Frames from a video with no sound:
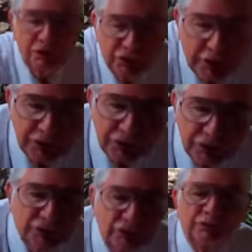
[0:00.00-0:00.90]
Shine
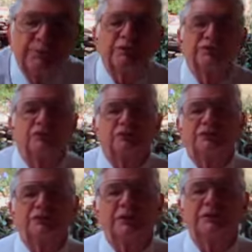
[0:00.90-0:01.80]
your shoes, especially
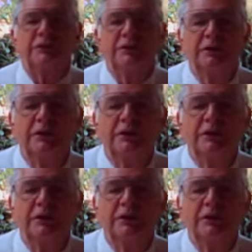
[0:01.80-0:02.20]
on Sunday.